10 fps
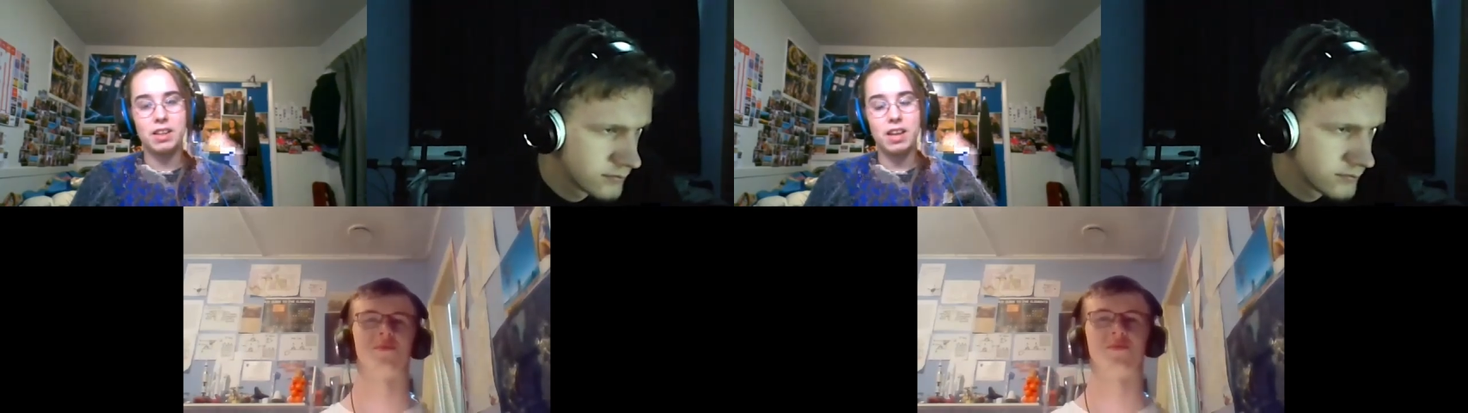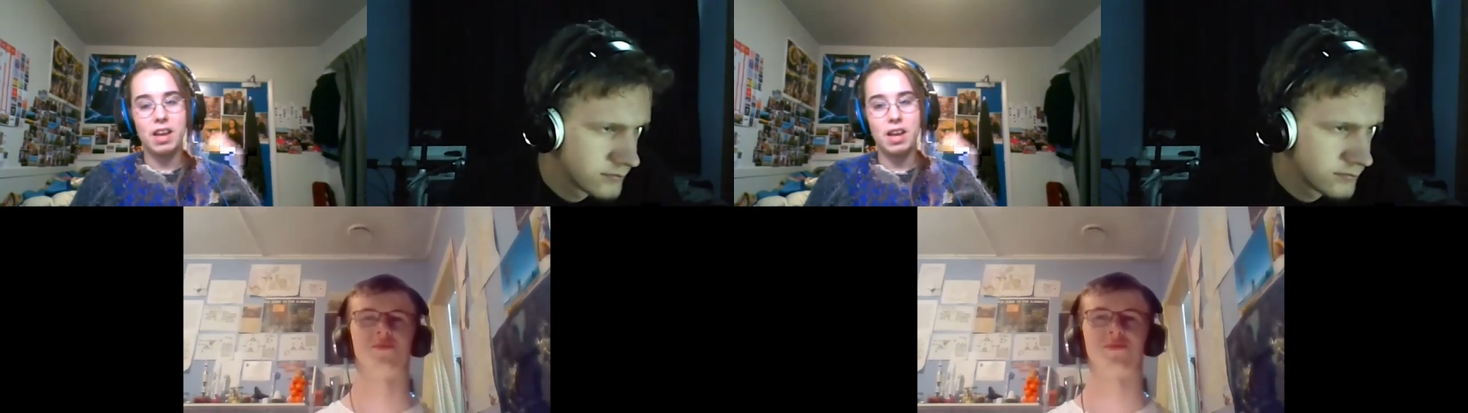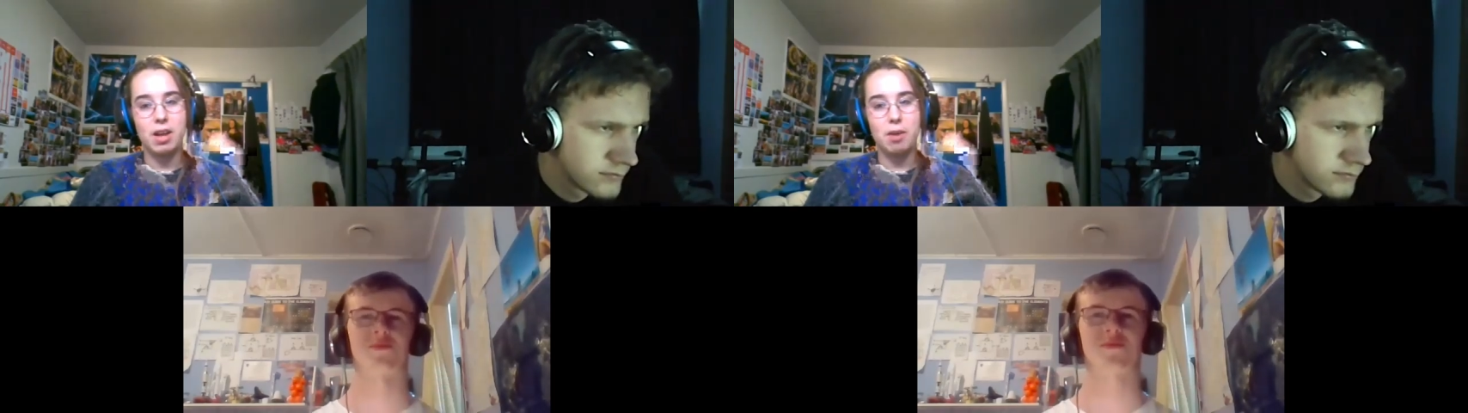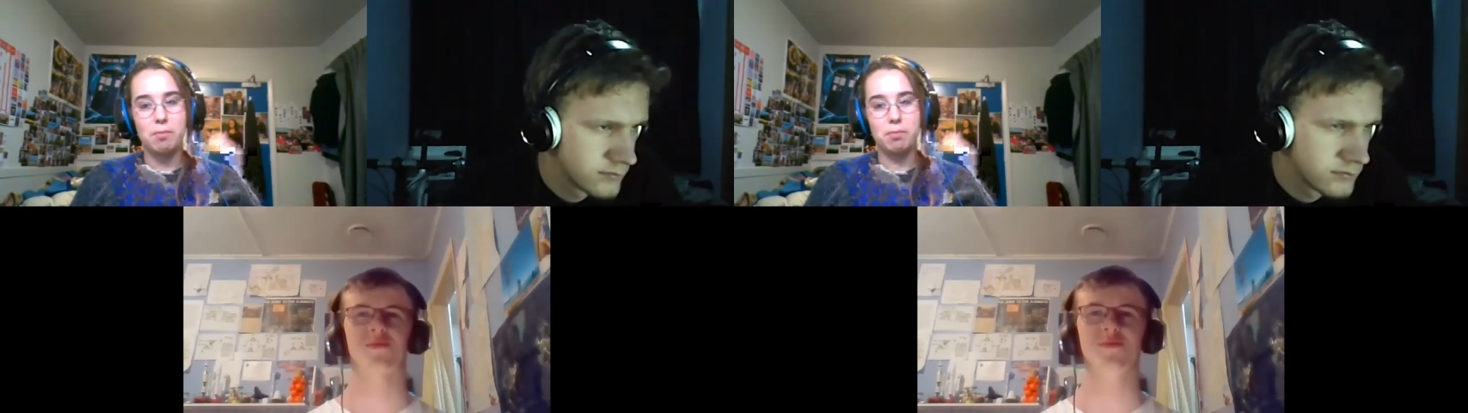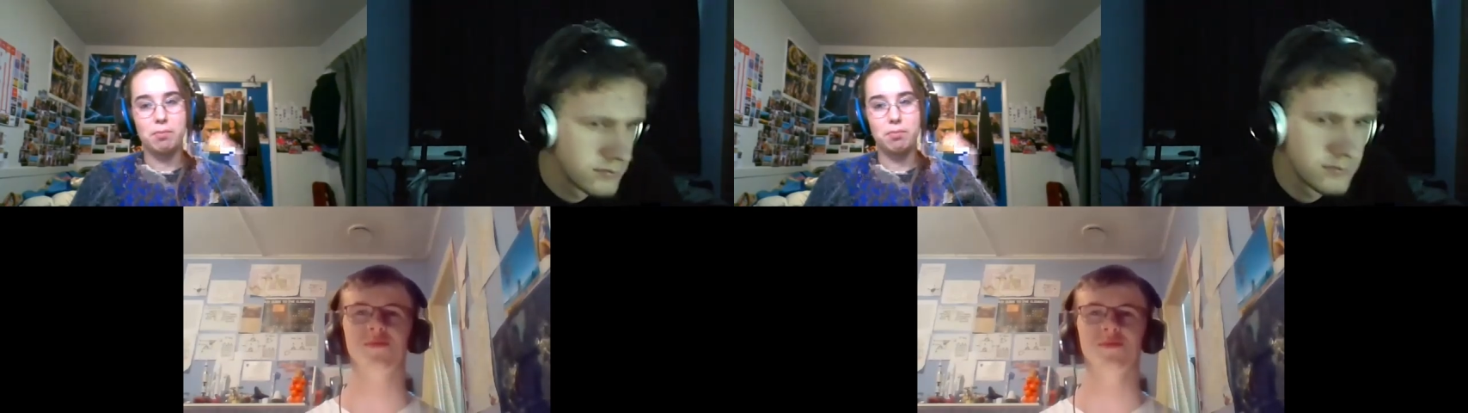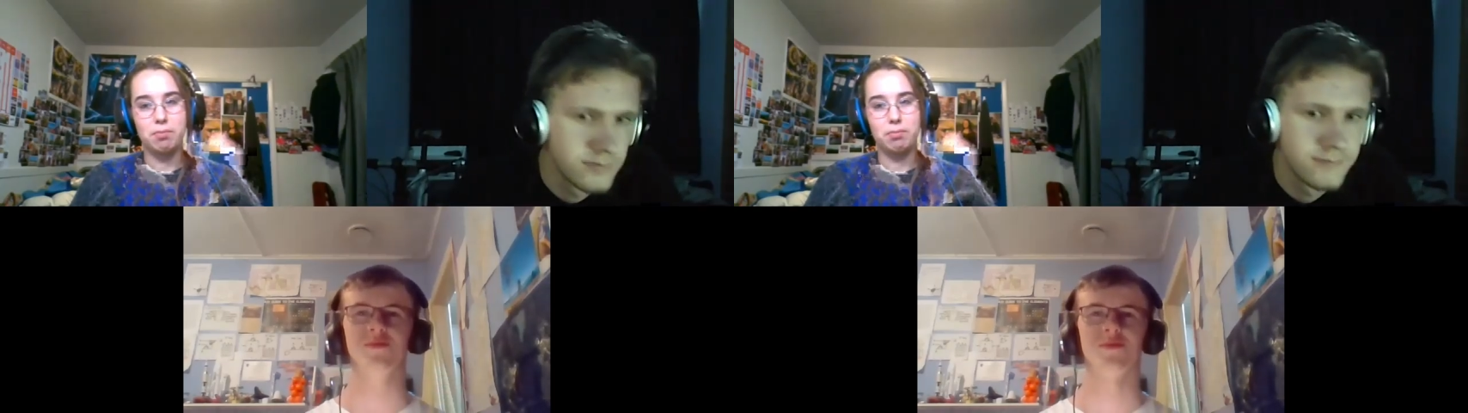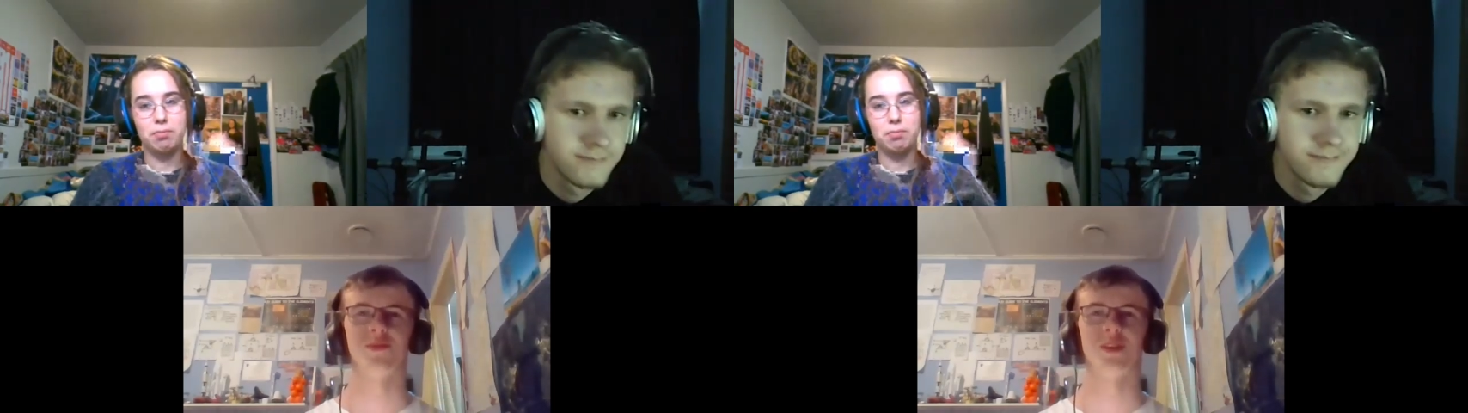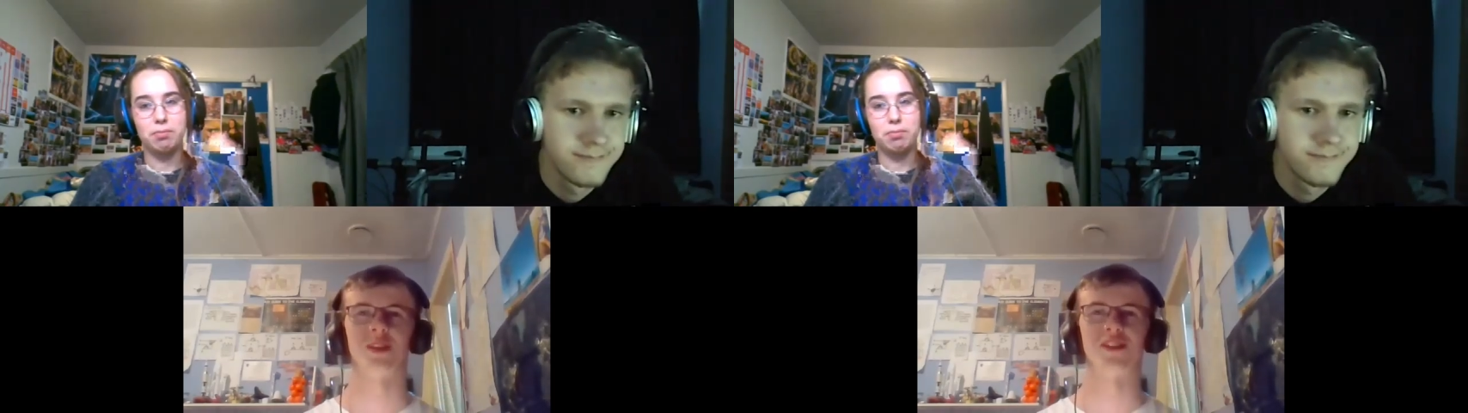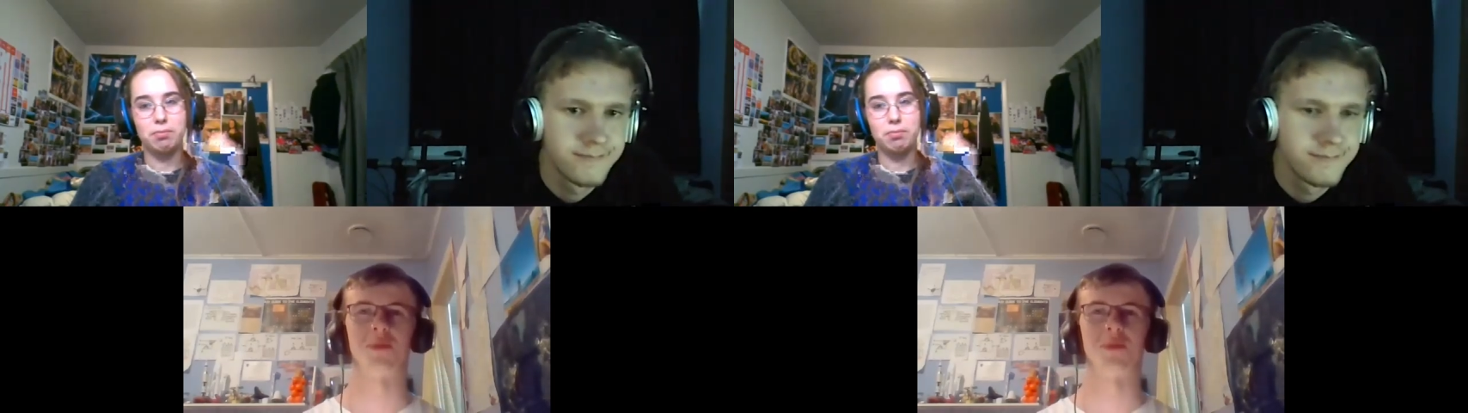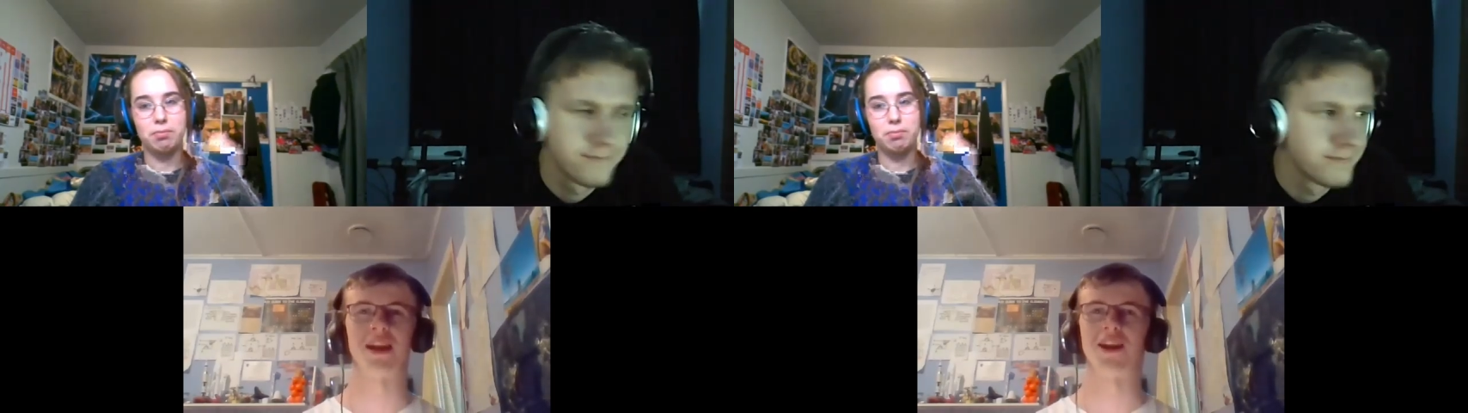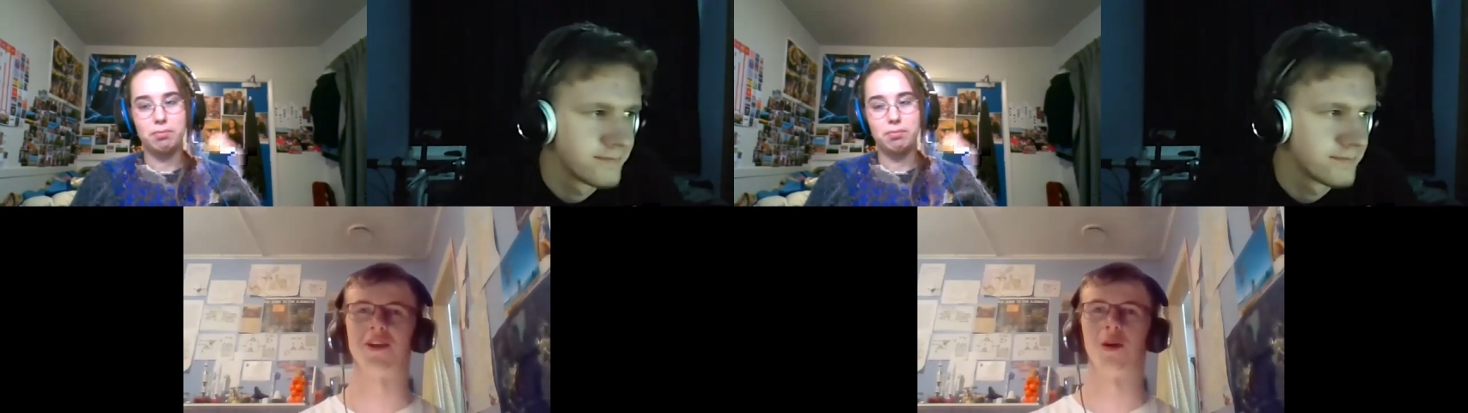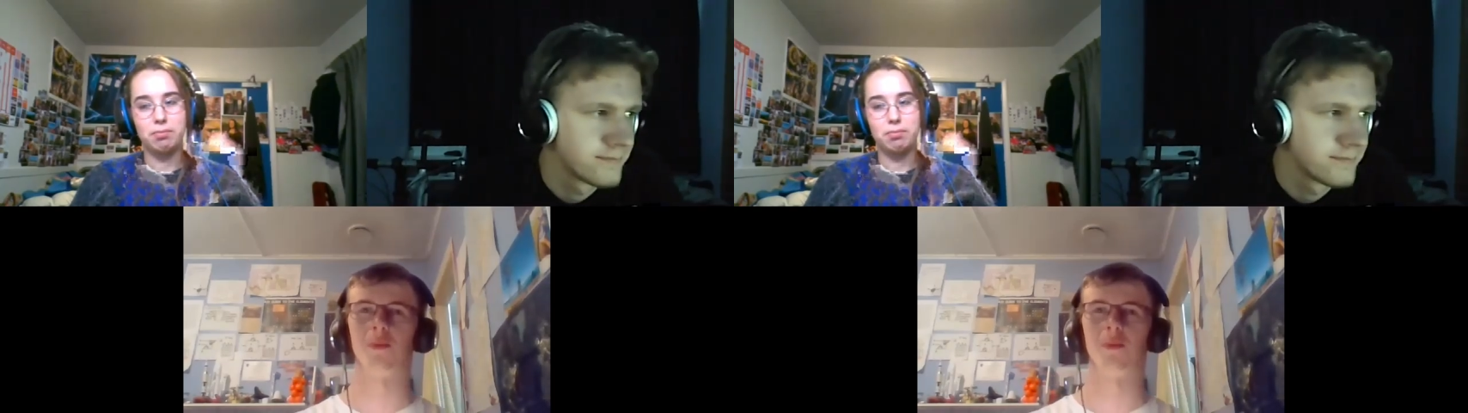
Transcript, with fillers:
Speaker 1: Um,
Speaker 2: this man had not